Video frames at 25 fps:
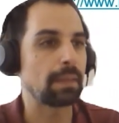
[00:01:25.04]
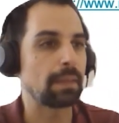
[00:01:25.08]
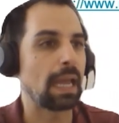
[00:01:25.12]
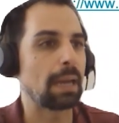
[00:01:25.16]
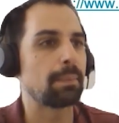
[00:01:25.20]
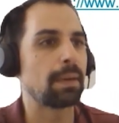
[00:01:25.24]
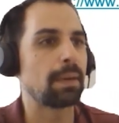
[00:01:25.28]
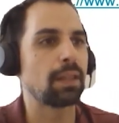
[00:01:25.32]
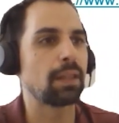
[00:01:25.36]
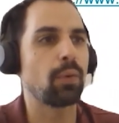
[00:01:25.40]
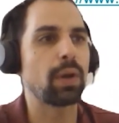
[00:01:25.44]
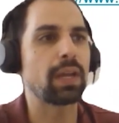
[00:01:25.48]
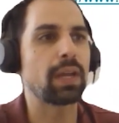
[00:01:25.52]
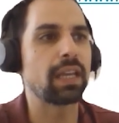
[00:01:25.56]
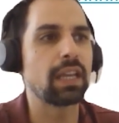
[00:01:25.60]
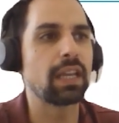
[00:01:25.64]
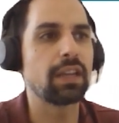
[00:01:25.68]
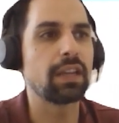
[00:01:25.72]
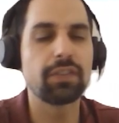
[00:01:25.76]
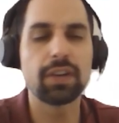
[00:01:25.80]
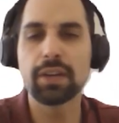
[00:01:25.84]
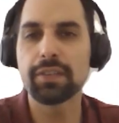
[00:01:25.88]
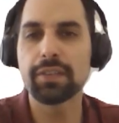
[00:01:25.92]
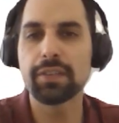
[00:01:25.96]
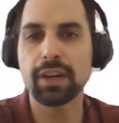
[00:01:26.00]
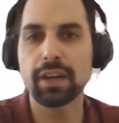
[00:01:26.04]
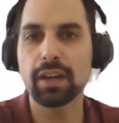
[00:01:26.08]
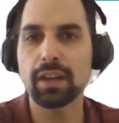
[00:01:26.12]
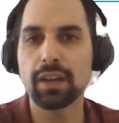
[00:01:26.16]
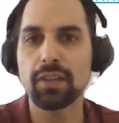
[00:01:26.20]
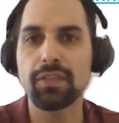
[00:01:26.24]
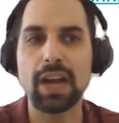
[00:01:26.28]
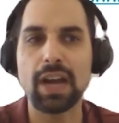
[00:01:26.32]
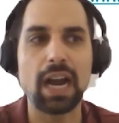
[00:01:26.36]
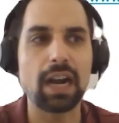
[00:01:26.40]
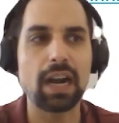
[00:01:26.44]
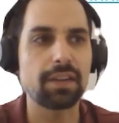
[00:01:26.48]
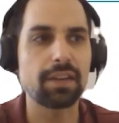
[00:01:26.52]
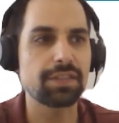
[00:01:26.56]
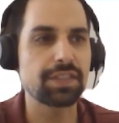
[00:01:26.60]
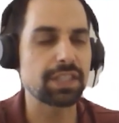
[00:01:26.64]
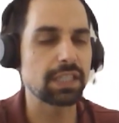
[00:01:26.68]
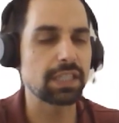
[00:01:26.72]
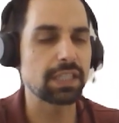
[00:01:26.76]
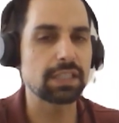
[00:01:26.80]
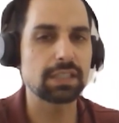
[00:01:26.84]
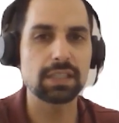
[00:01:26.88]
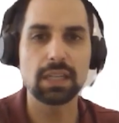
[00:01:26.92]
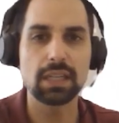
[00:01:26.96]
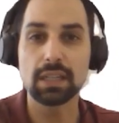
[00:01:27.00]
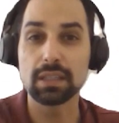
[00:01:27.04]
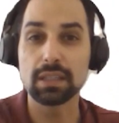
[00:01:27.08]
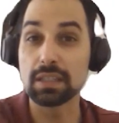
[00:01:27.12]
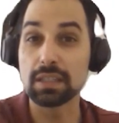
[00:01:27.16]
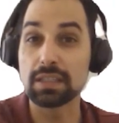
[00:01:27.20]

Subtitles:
By the way, if you never heard of RFCs,